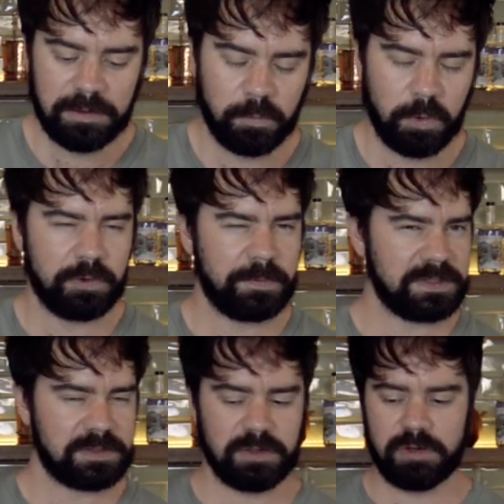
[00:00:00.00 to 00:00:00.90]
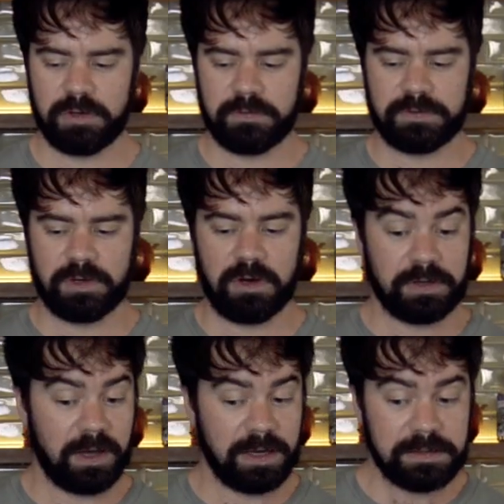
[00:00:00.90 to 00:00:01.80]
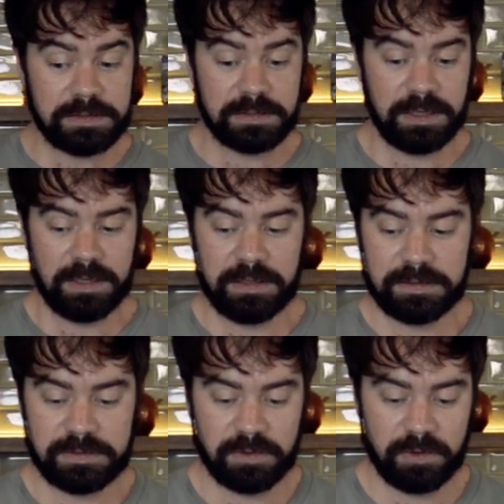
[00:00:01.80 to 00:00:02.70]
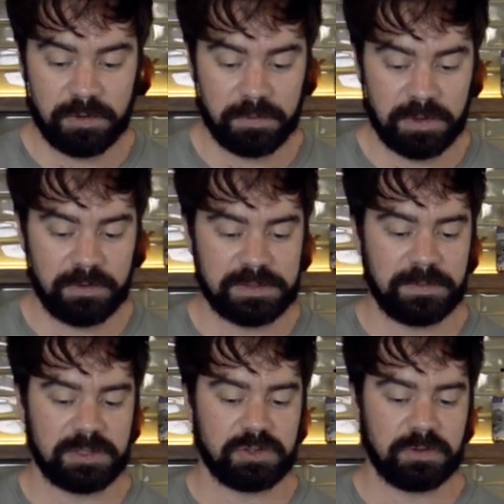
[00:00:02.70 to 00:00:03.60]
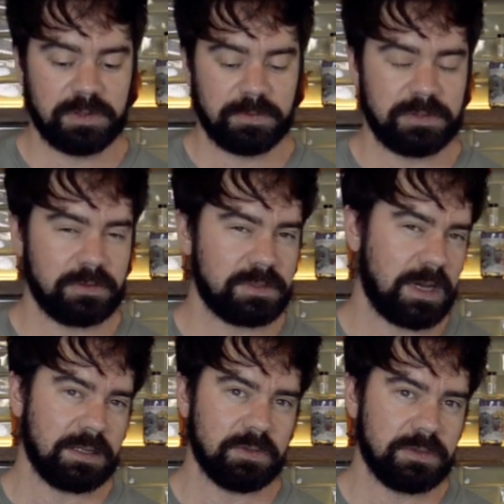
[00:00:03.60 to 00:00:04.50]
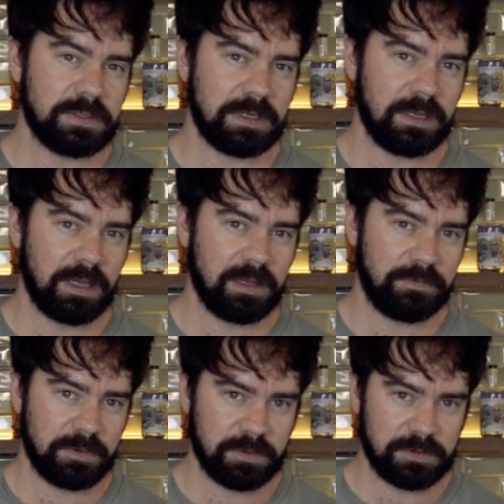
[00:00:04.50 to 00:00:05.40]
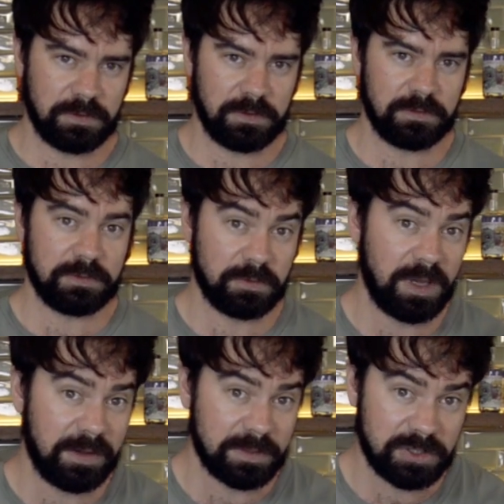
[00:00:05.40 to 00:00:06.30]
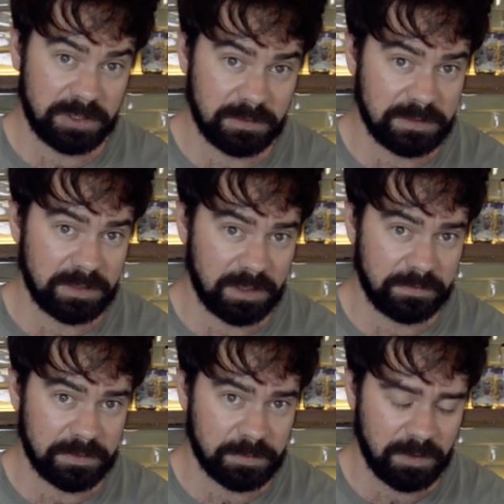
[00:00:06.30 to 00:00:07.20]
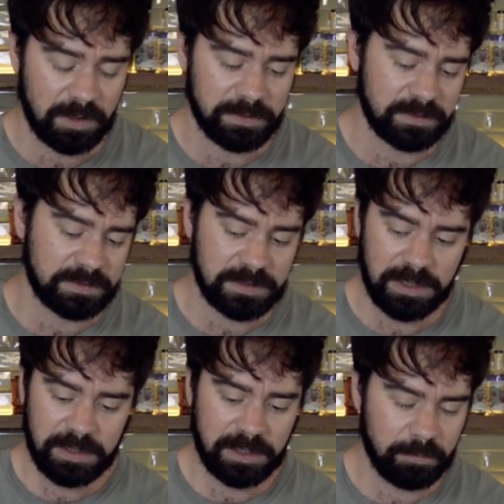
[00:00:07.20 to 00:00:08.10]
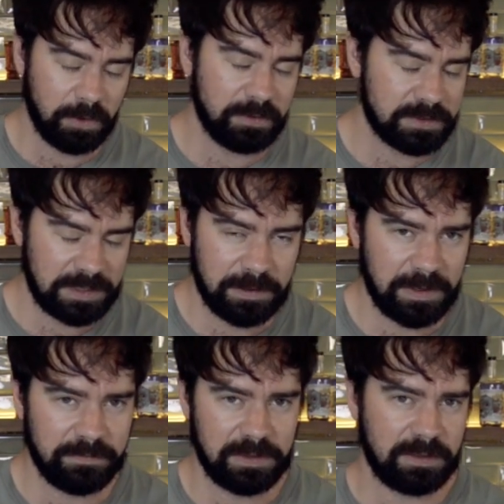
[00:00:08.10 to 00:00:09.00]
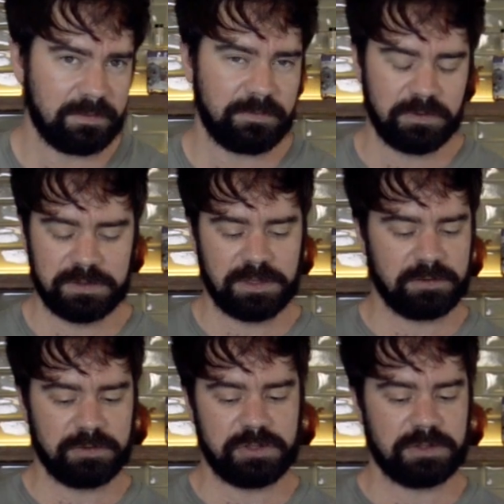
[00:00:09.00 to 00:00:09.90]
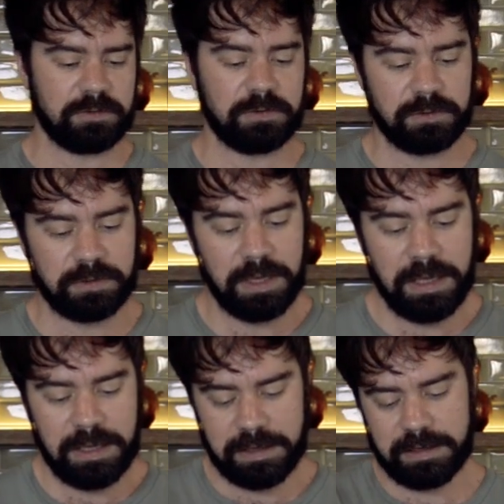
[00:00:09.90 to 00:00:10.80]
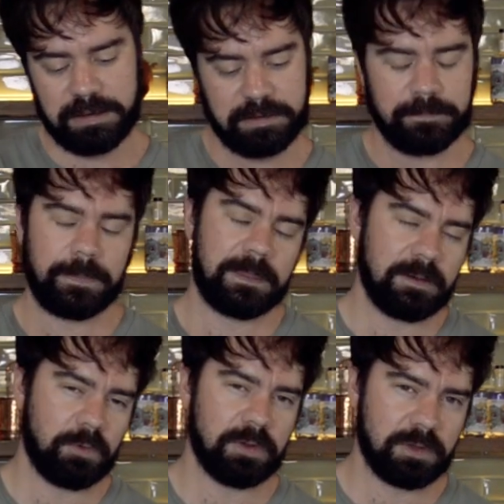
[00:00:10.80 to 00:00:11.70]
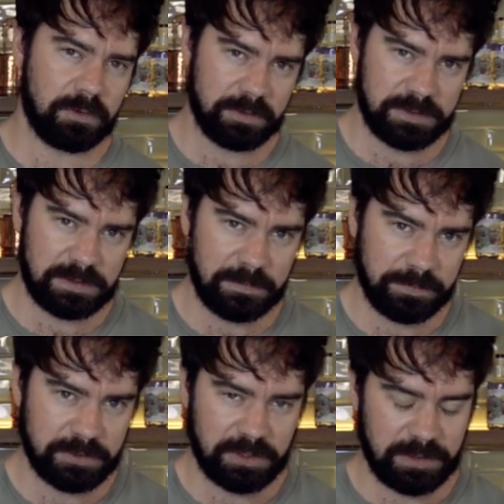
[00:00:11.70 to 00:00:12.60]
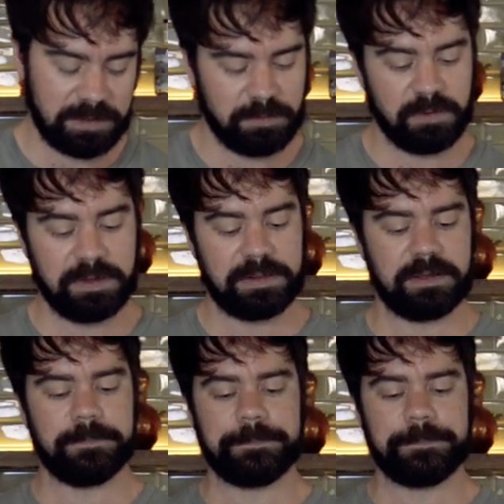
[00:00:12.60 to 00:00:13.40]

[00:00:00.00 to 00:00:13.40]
won't be served on ice, so we're going to make sure that we do dilute it enough and also do have it chilled enough as well, because it won't keep having that further dilution, or it won't lower its temperature anymore either.